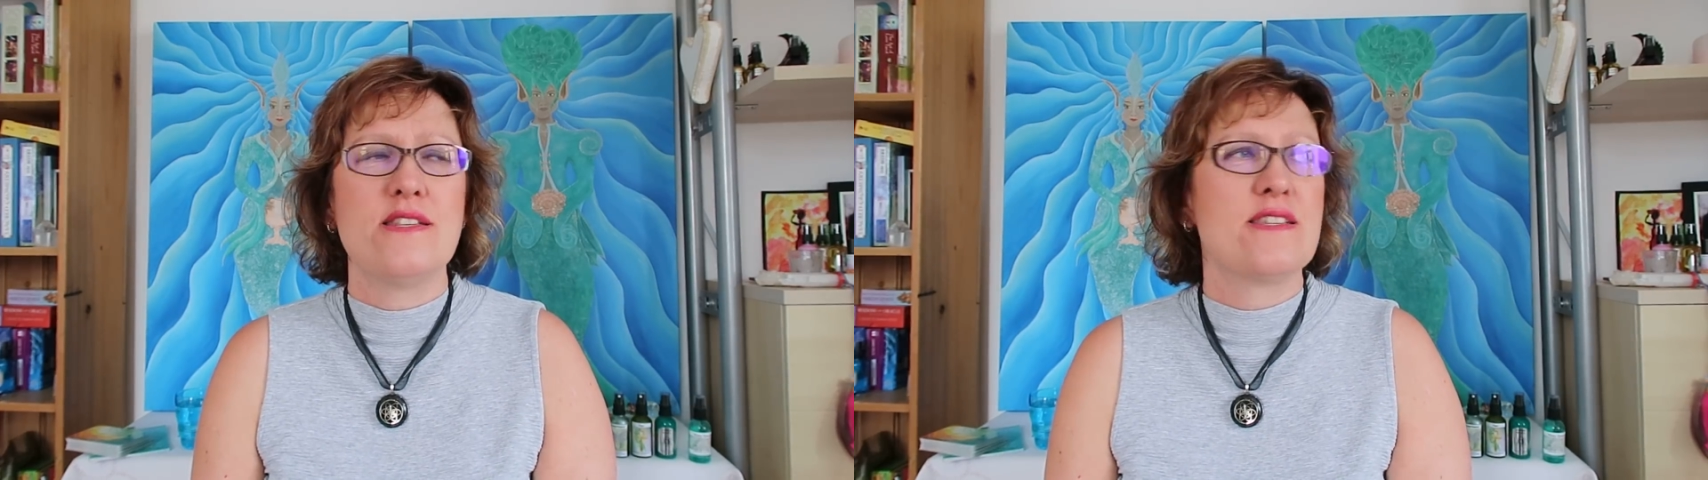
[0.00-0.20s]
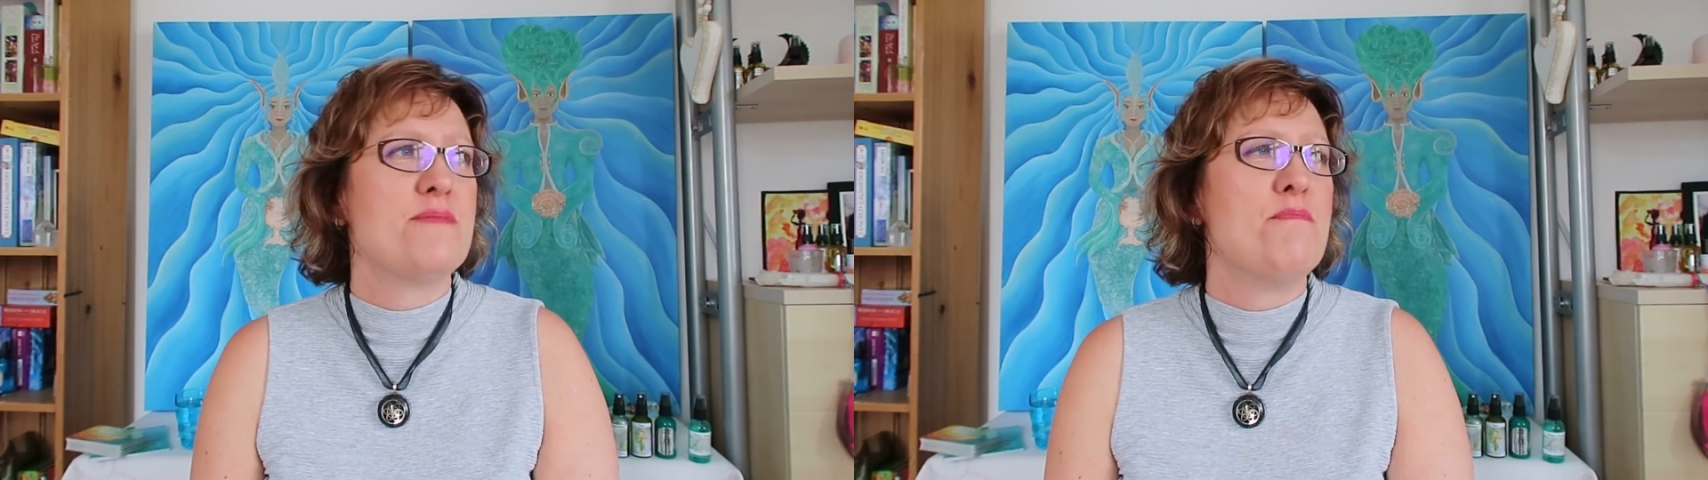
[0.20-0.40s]

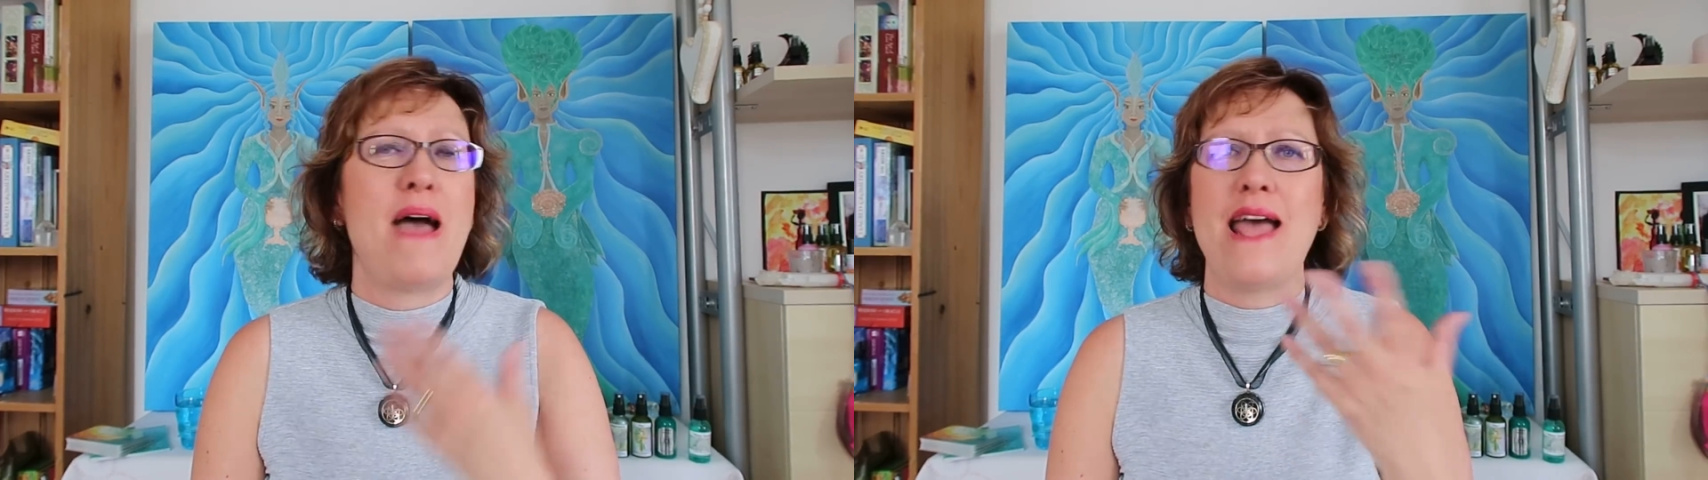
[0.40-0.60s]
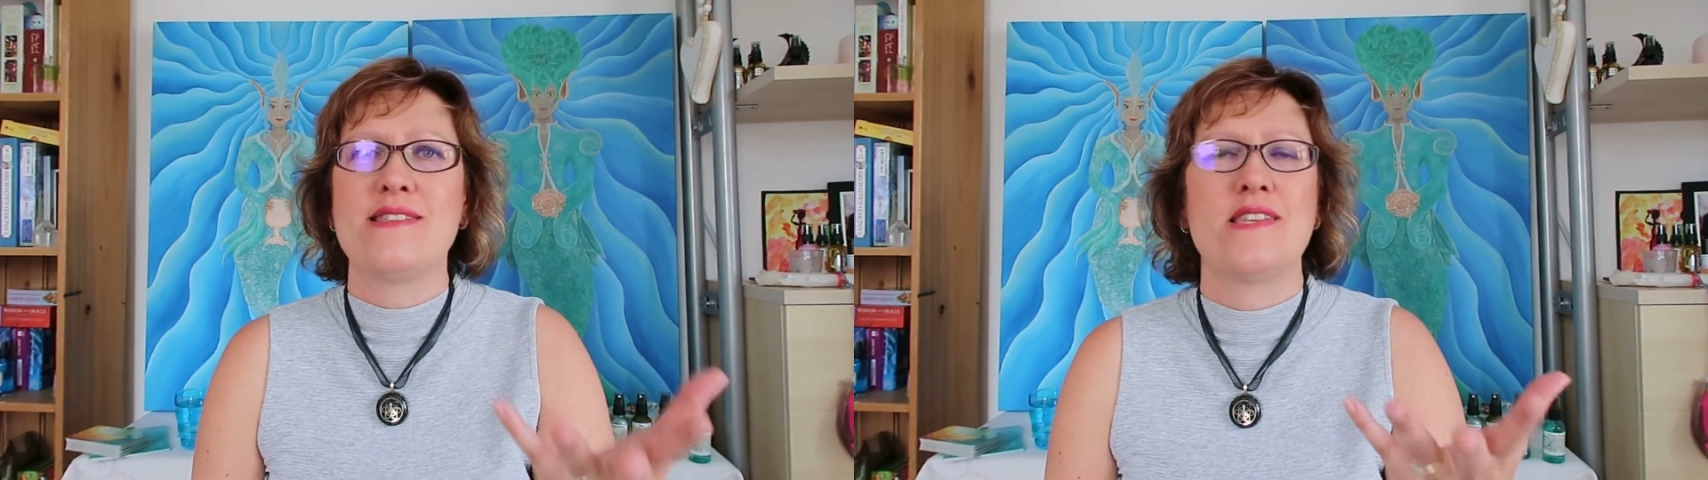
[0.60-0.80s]
It doesn't
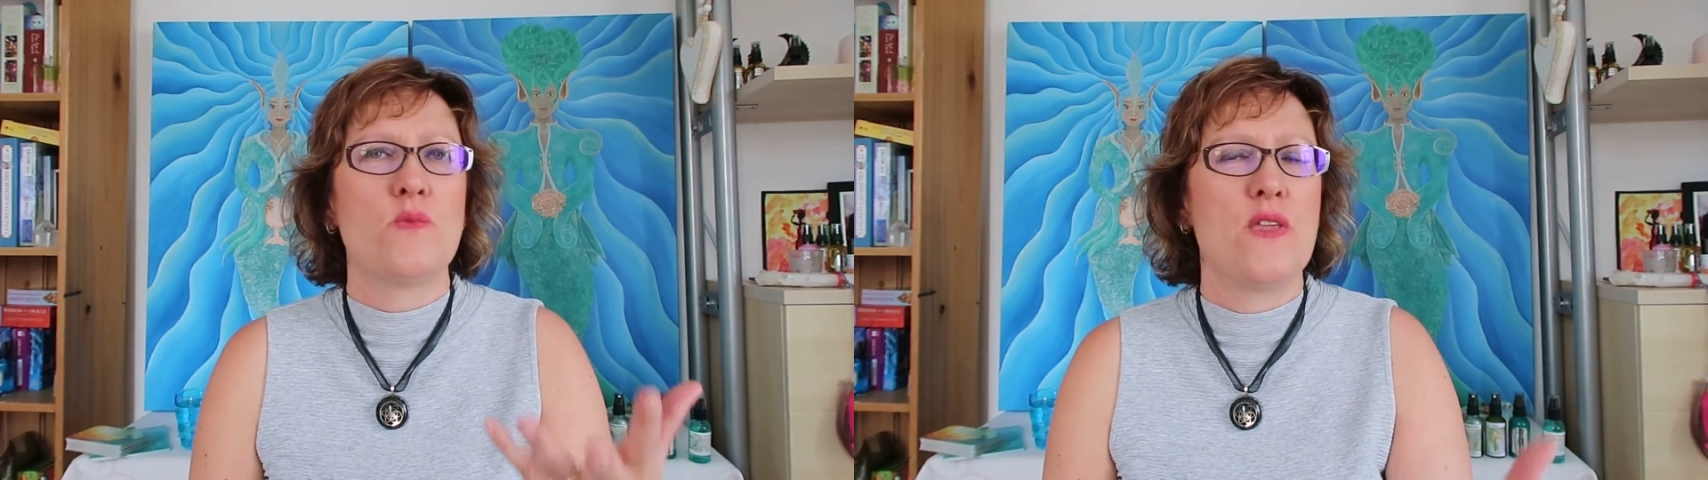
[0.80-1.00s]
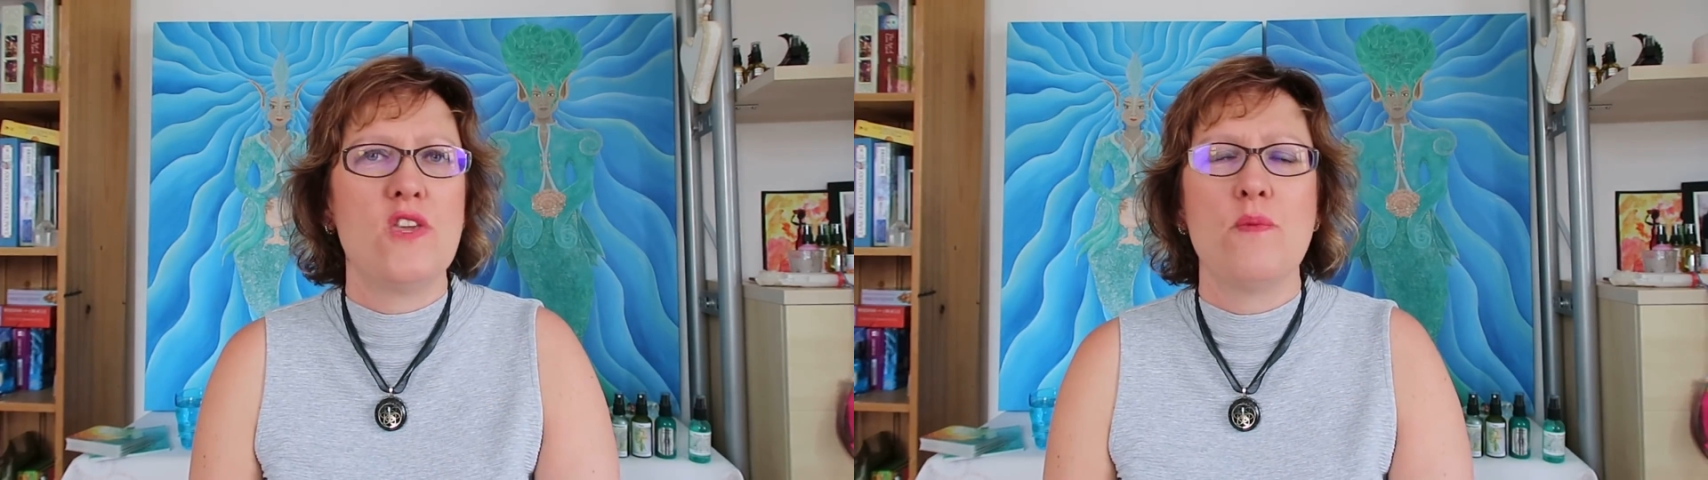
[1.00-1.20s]

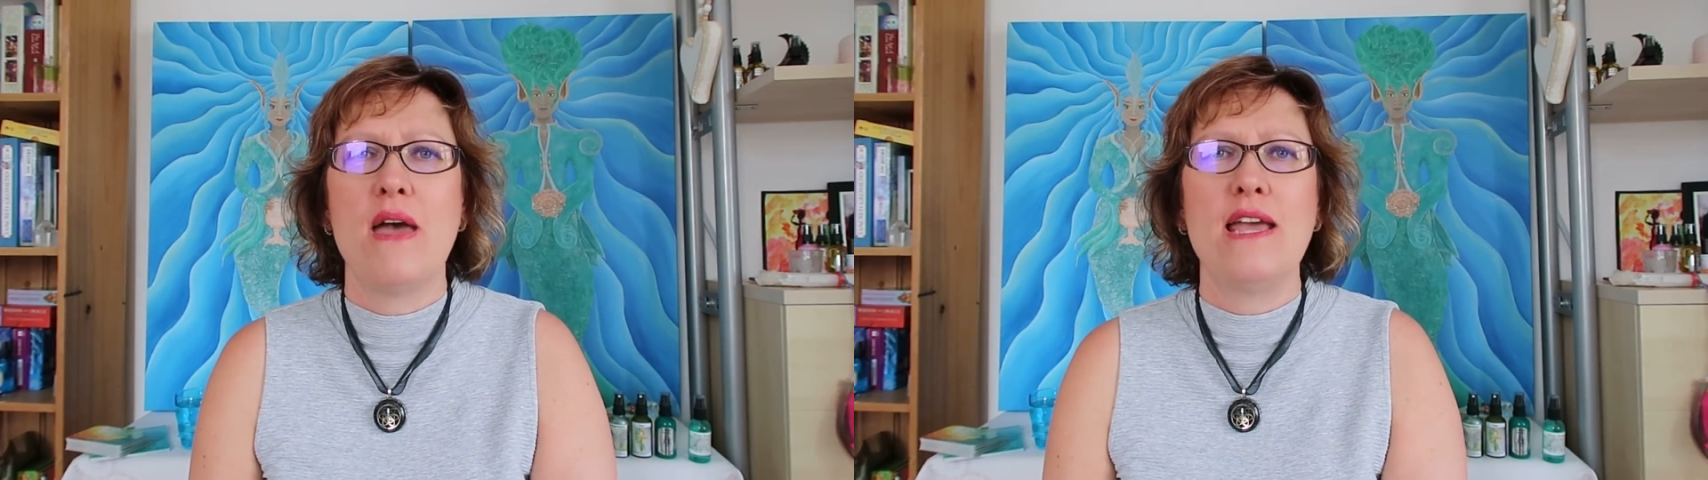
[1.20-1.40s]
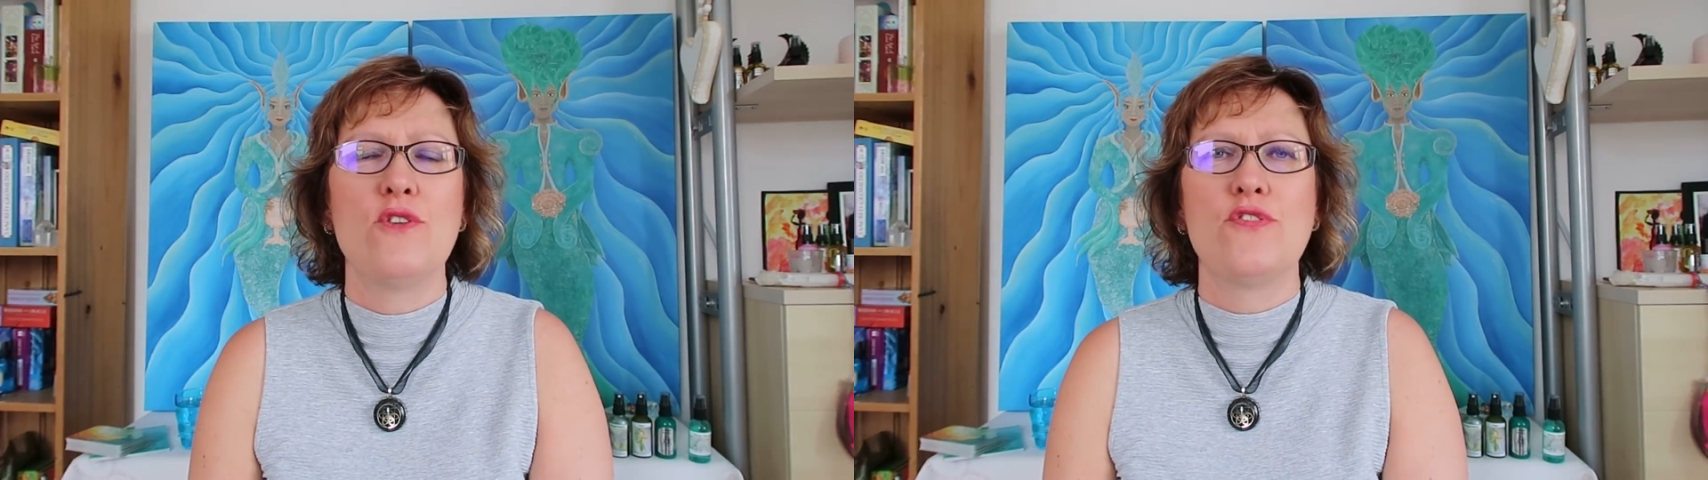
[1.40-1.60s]
matter whether you're
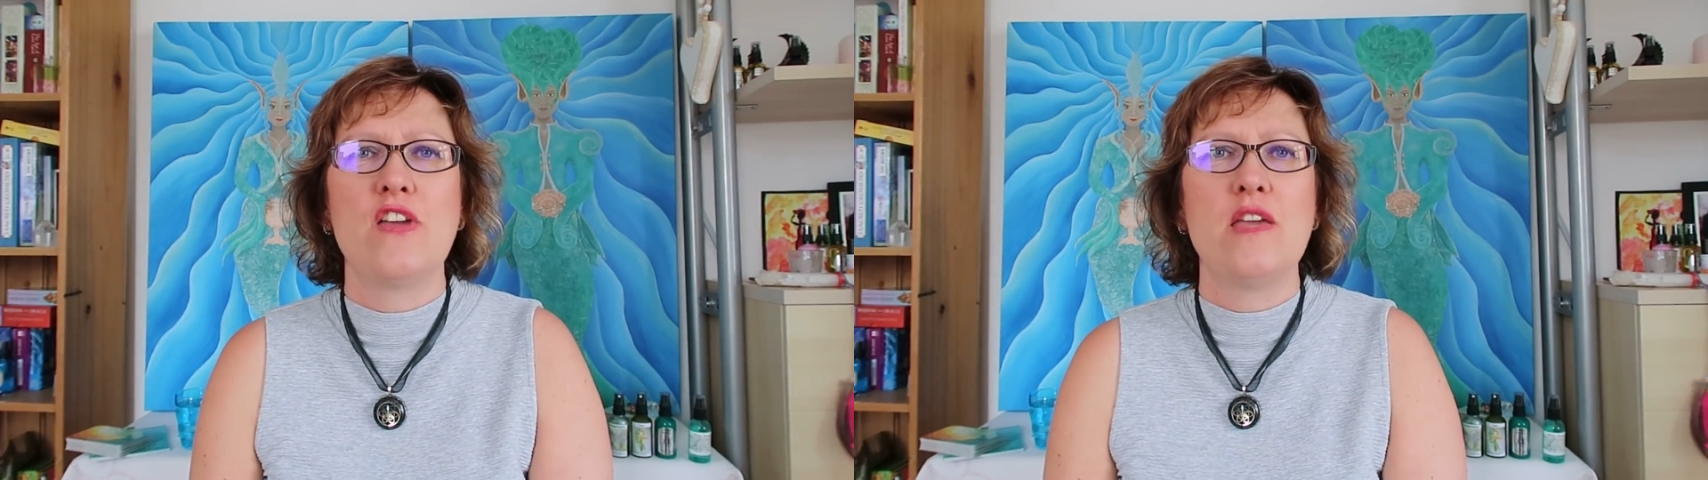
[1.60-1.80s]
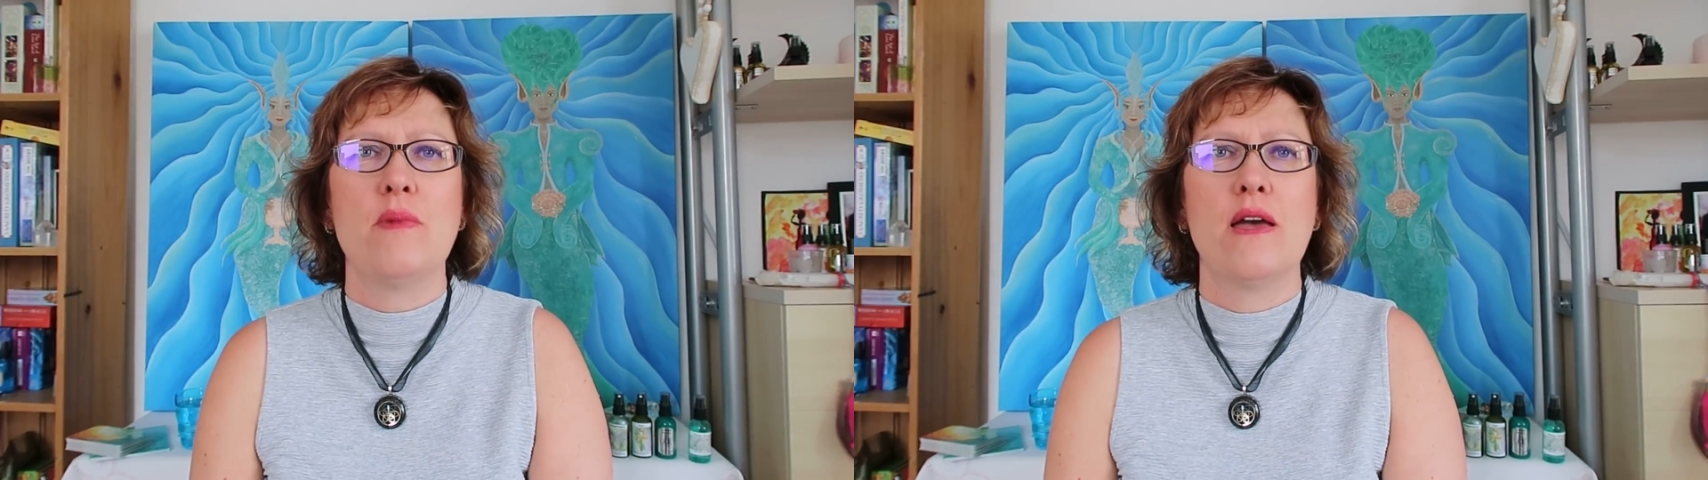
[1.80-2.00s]
male or
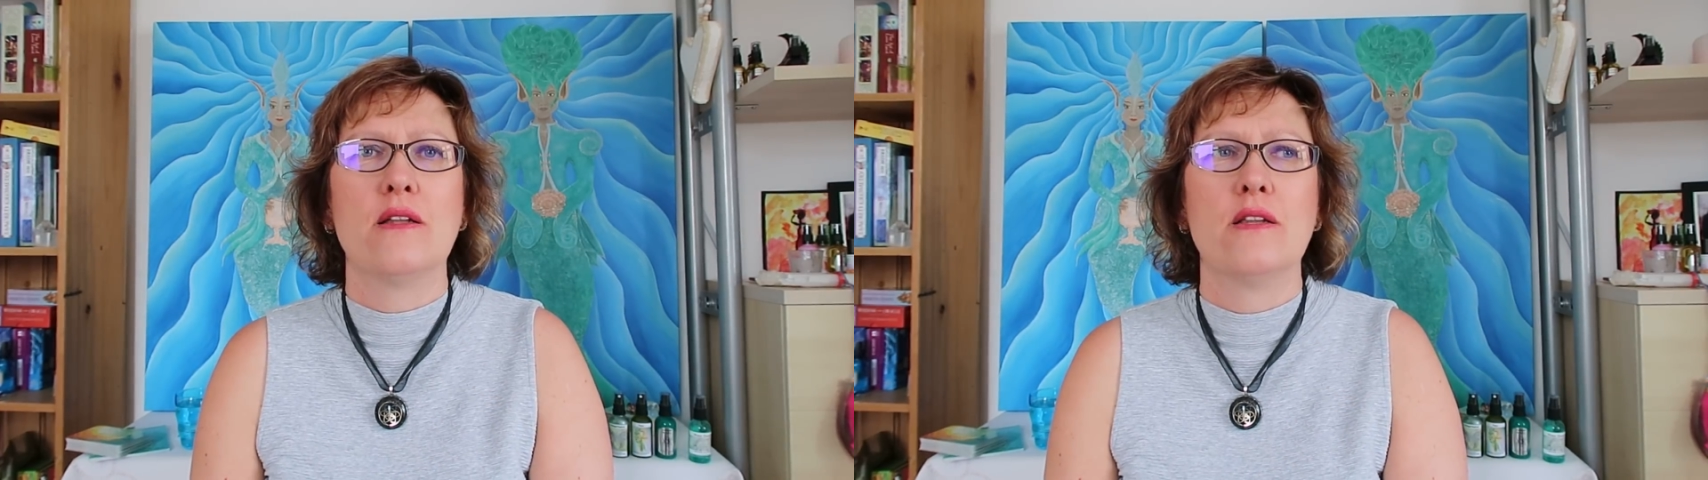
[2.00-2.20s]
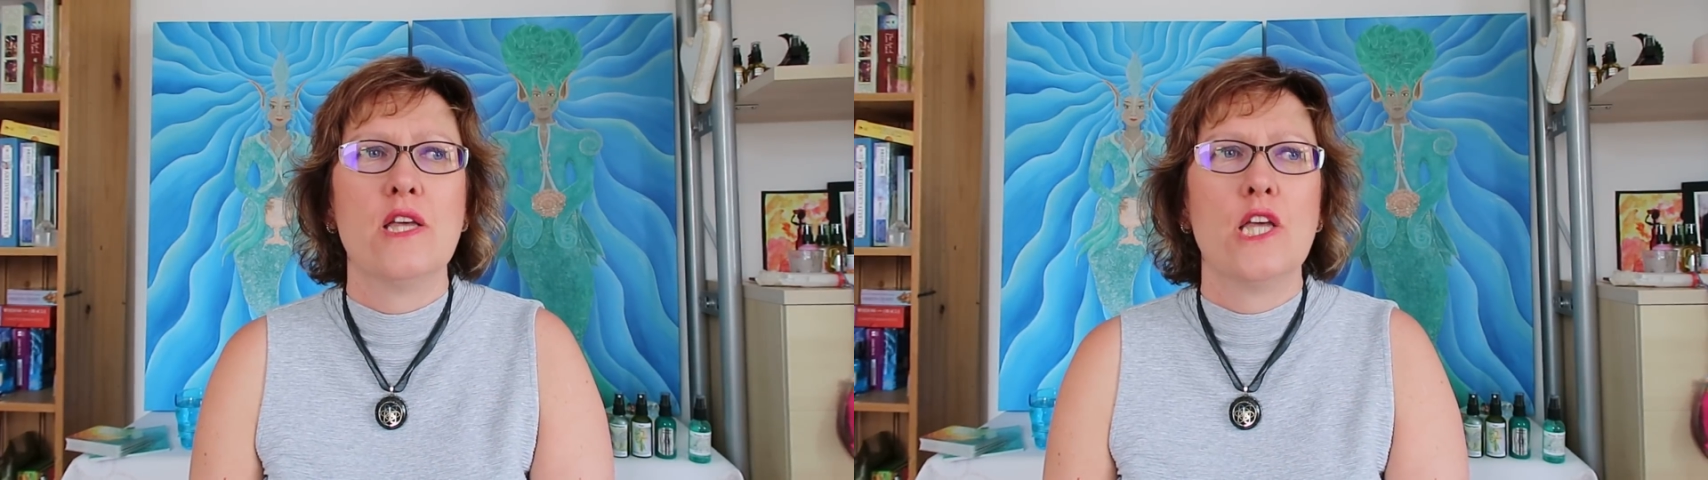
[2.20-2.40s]

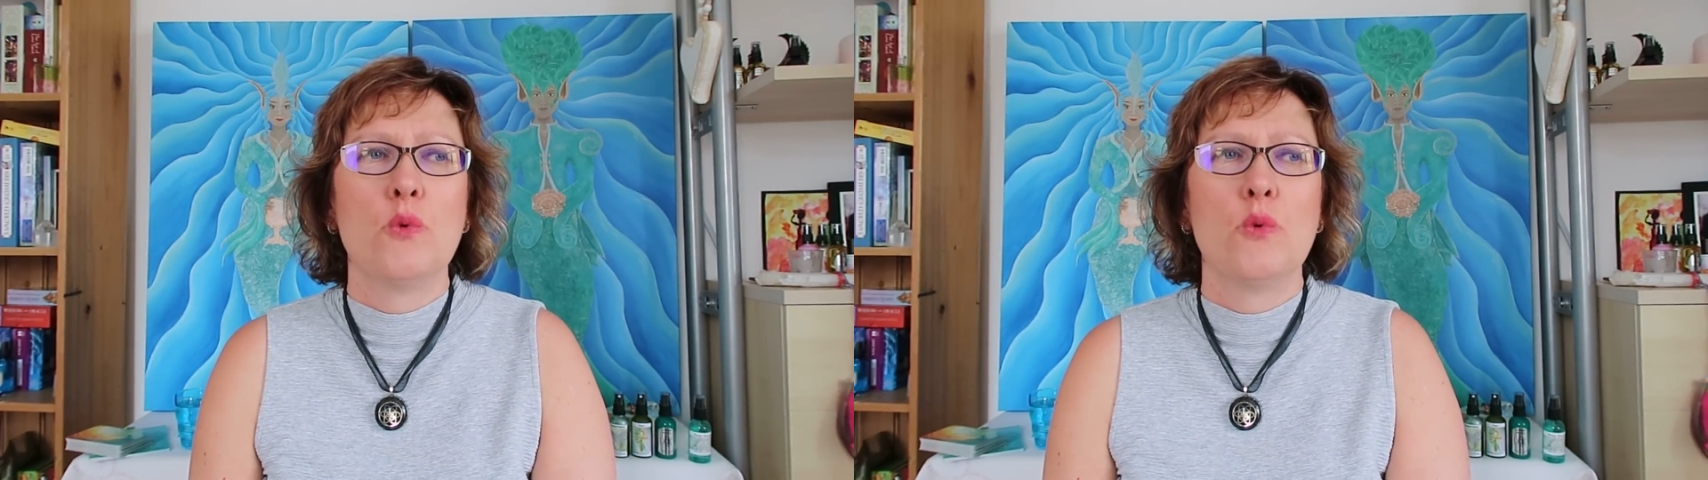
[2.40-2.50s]
female.